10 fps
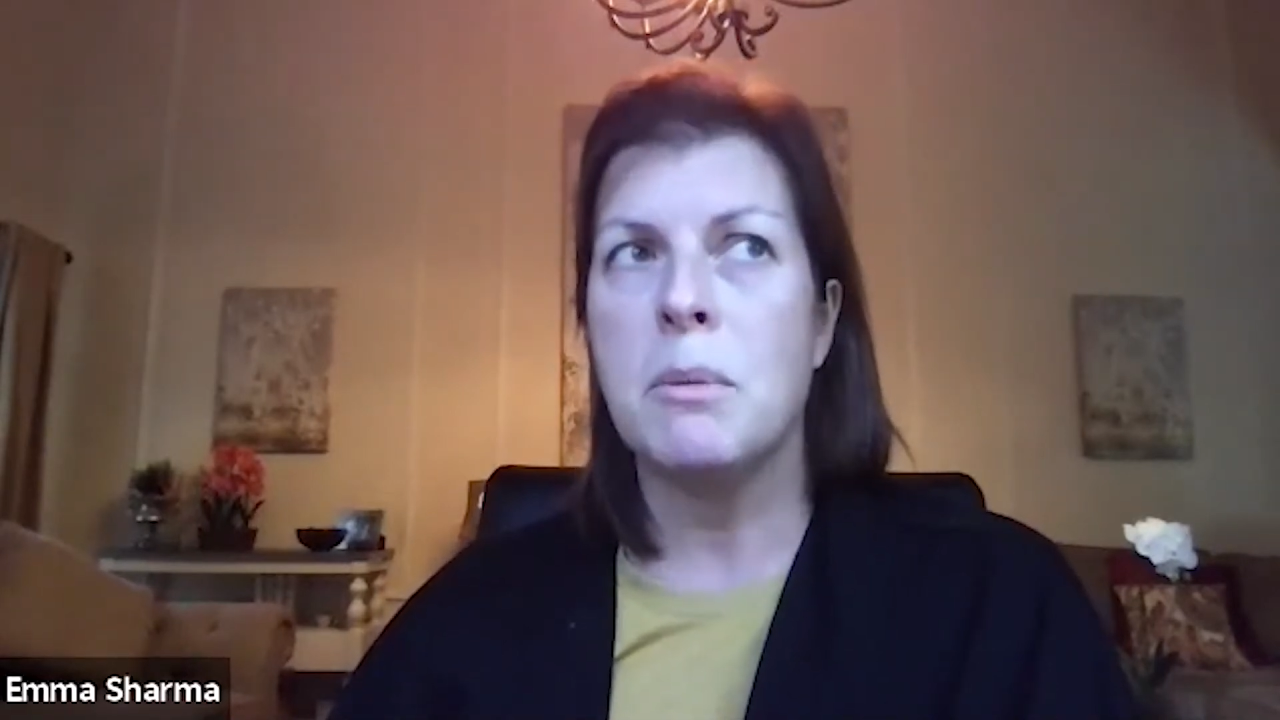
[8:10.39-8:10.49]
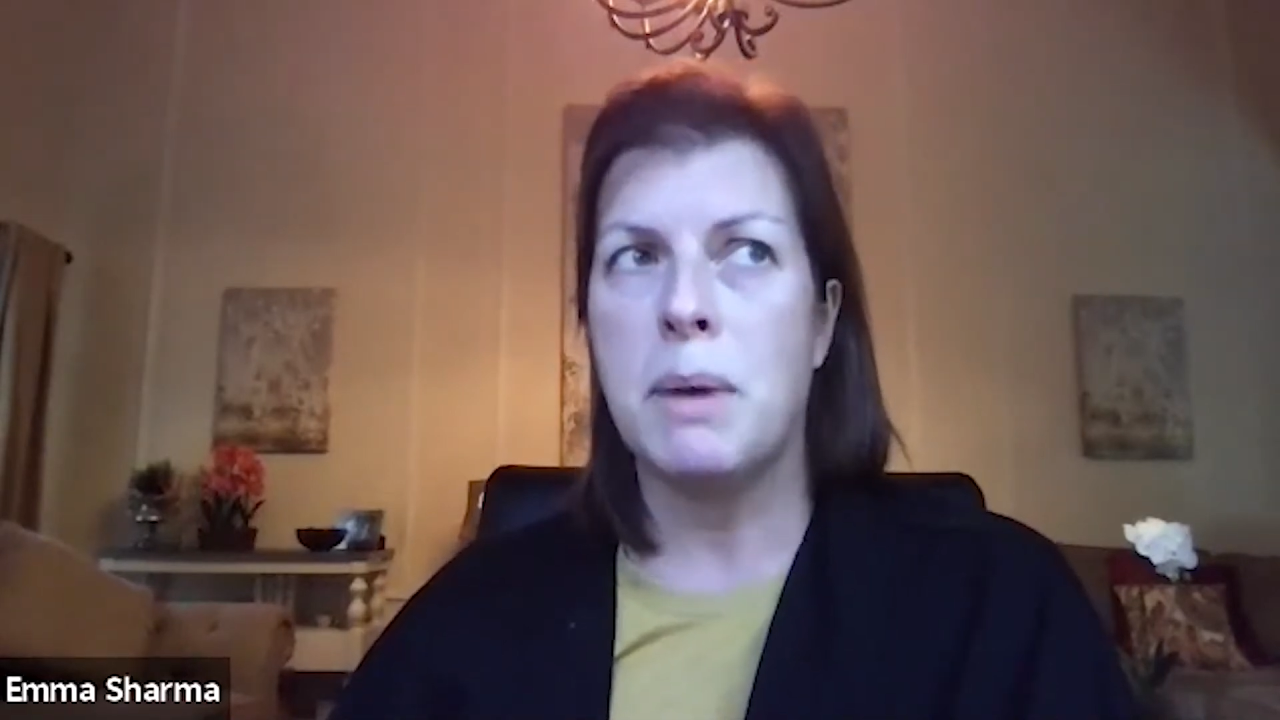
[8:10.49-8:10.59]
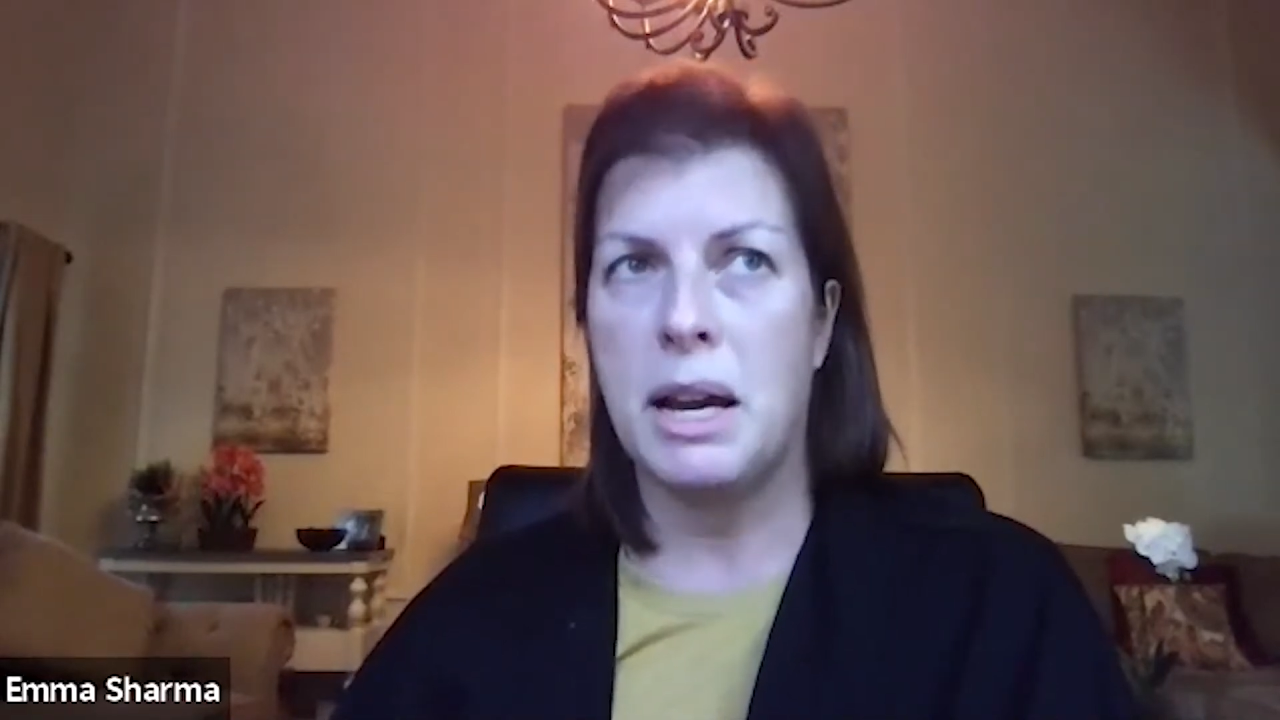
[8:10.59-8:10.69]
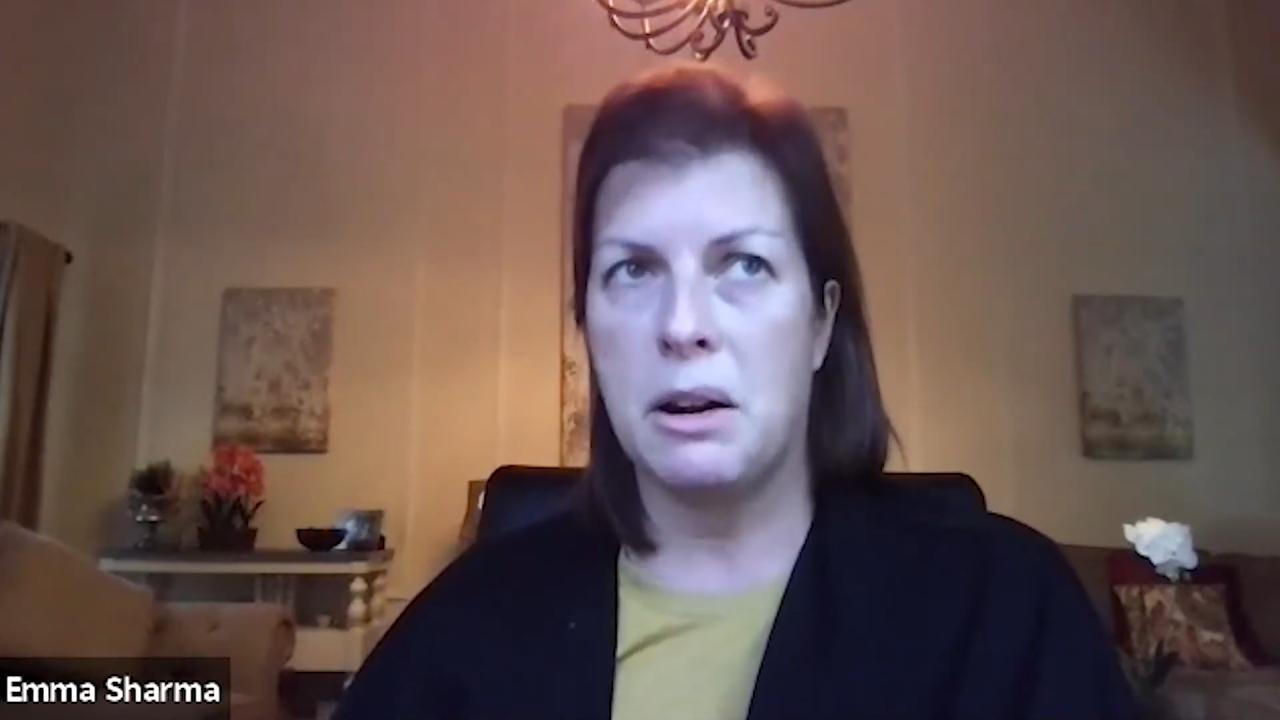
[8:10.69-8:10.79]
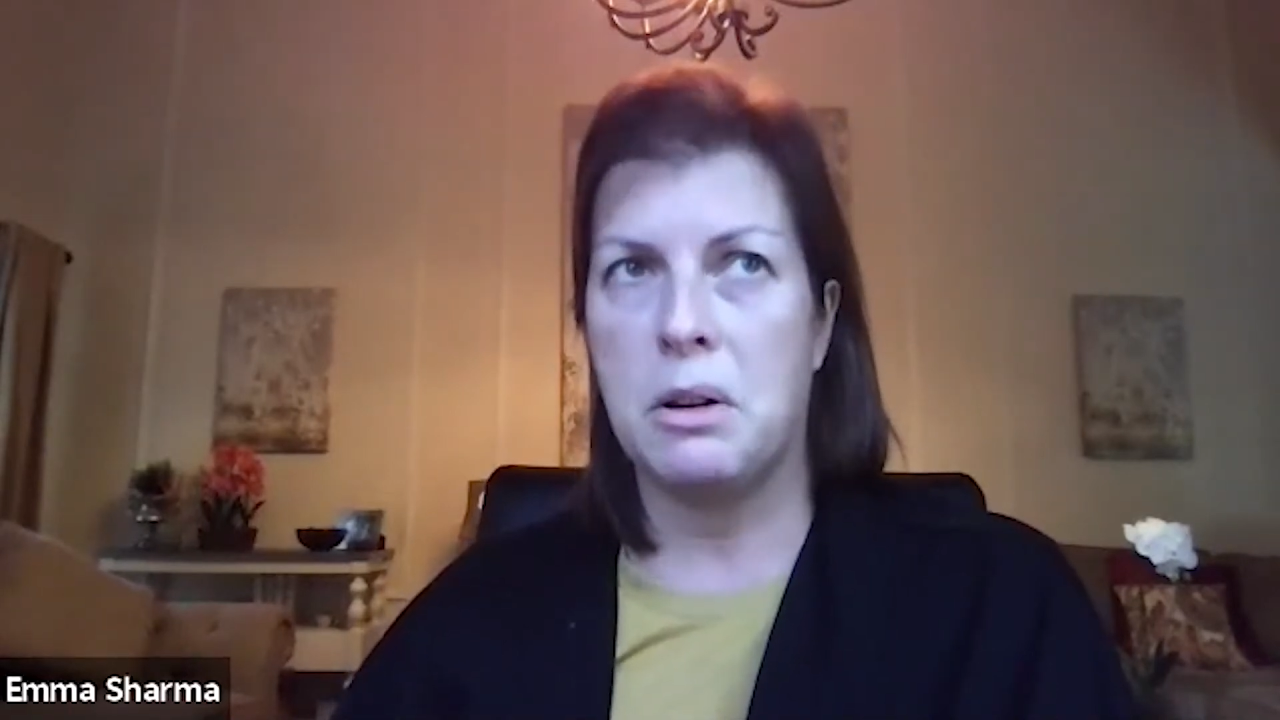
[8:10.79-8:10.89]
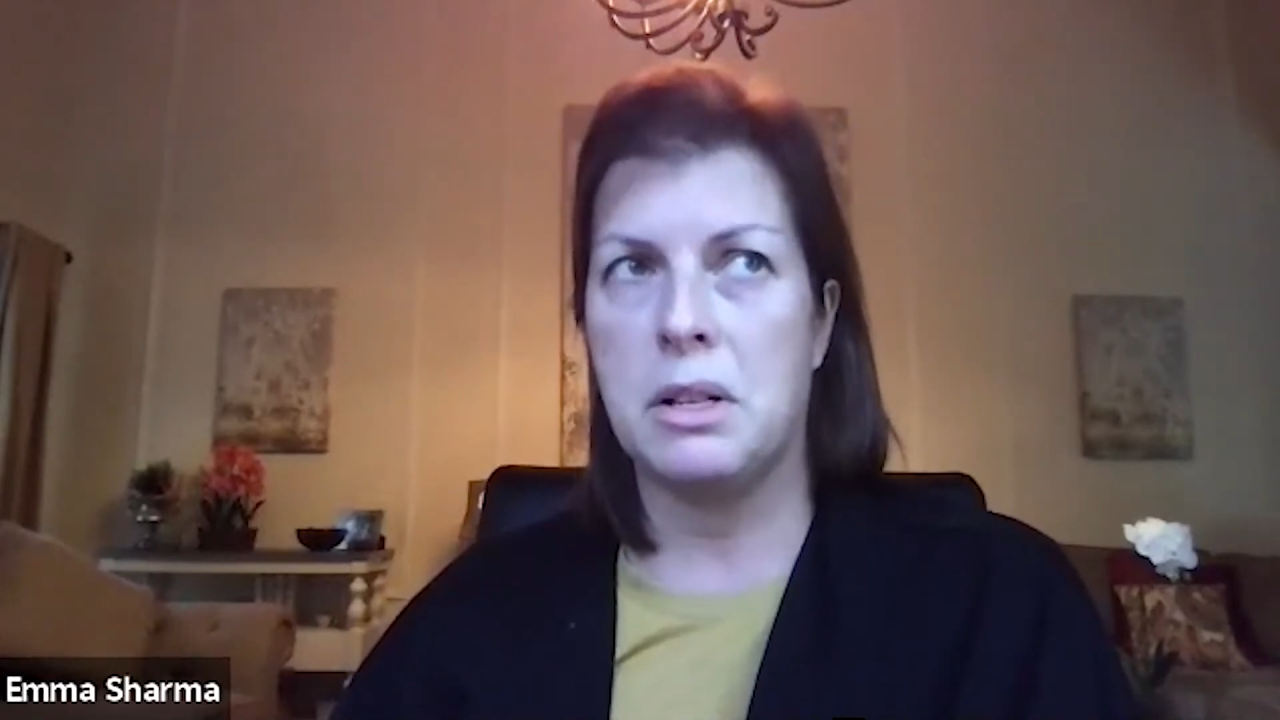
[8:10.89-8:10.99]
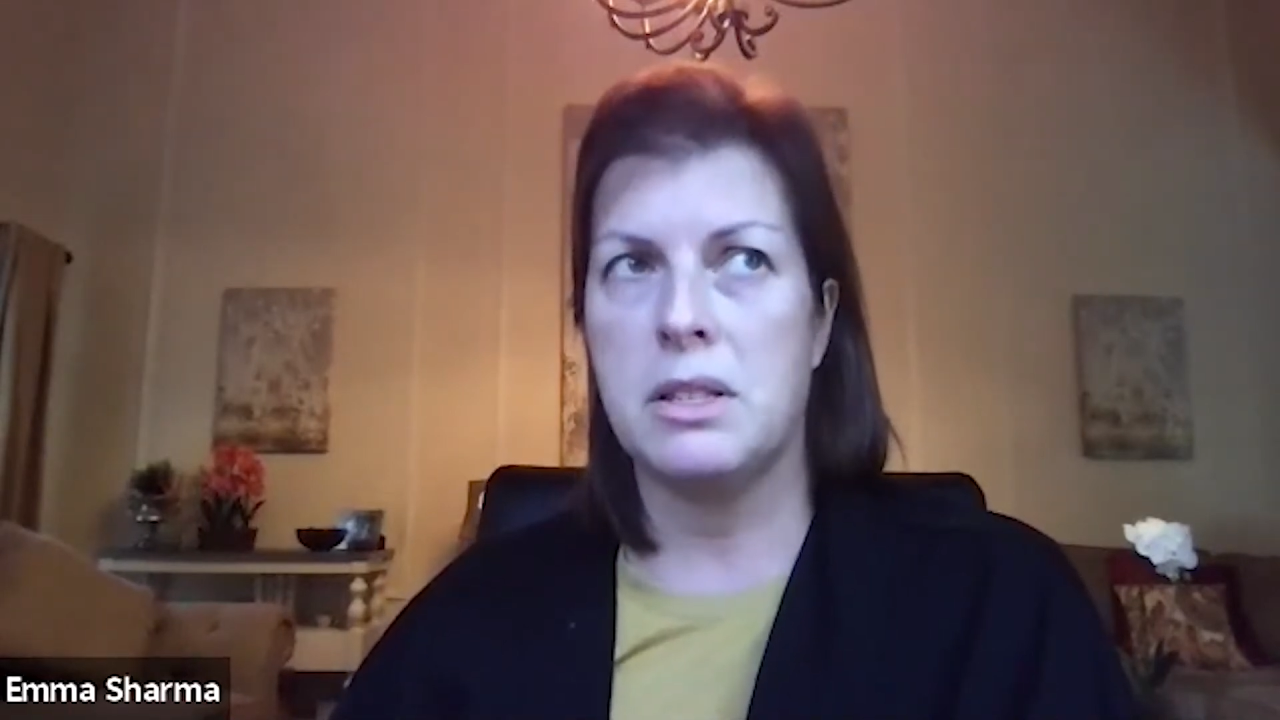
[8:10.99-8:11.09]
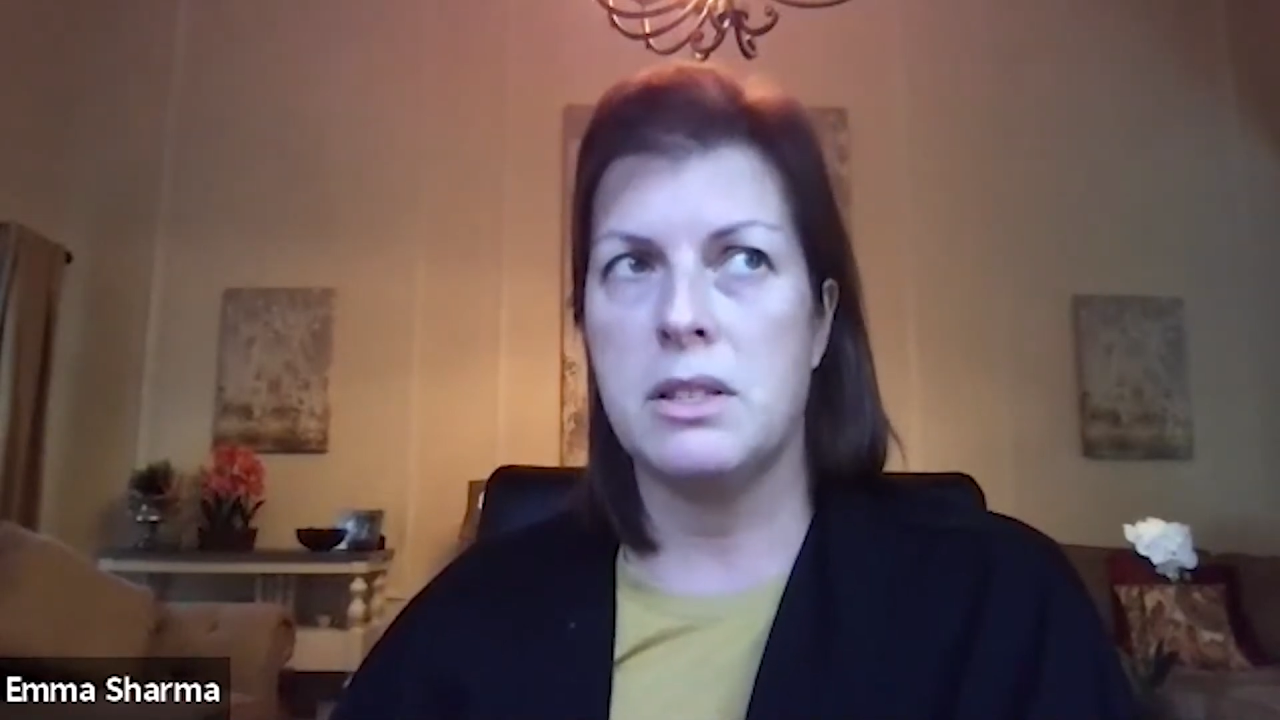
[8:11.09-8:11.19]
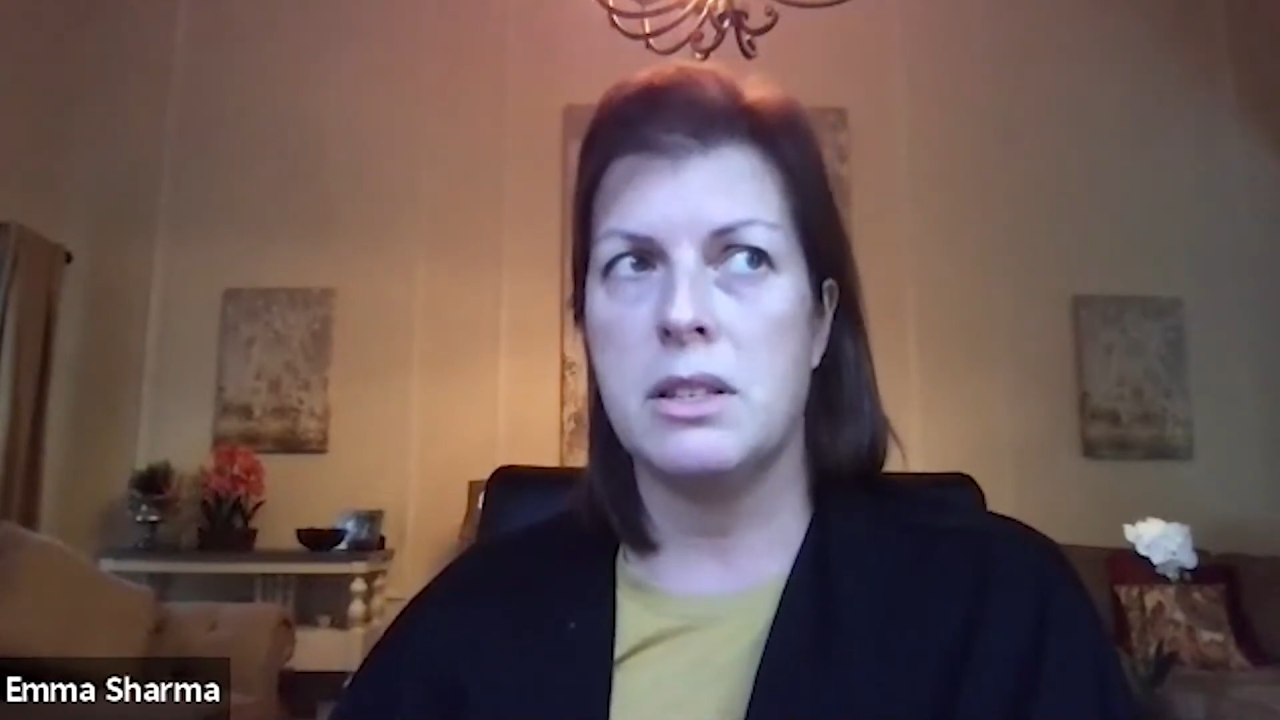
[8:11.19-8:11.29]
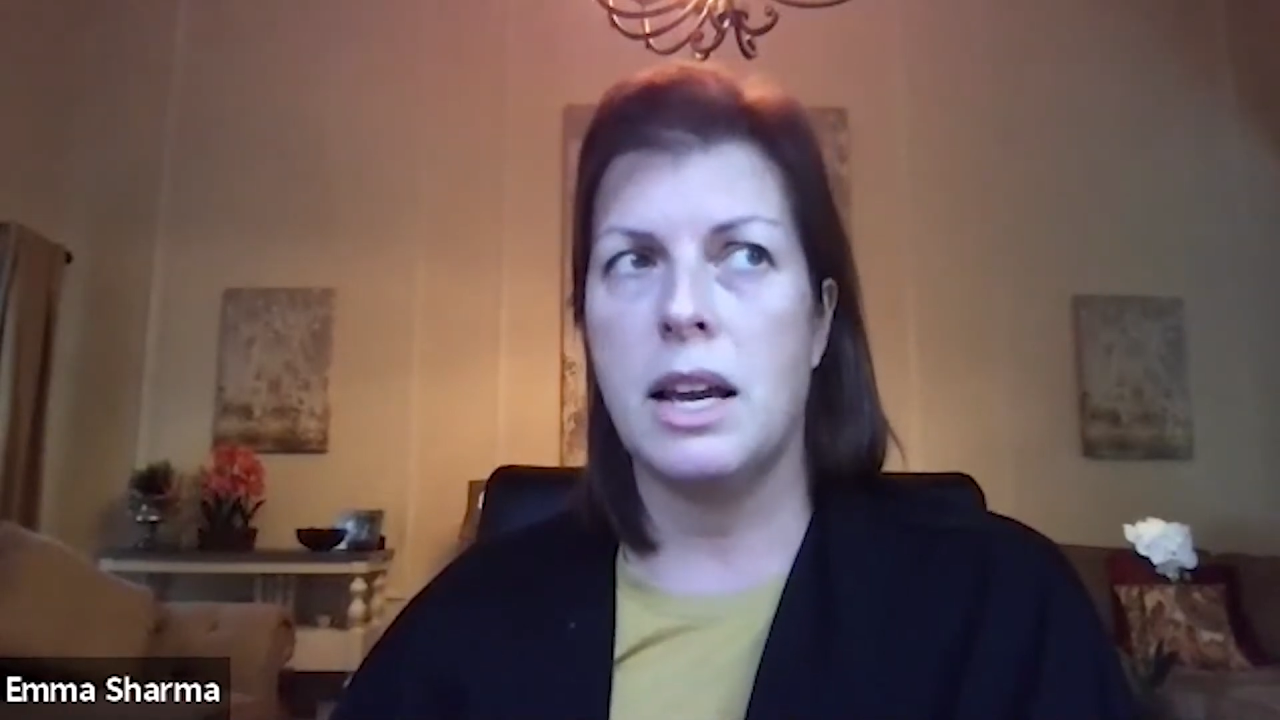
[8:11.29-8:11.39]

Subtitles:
a parent,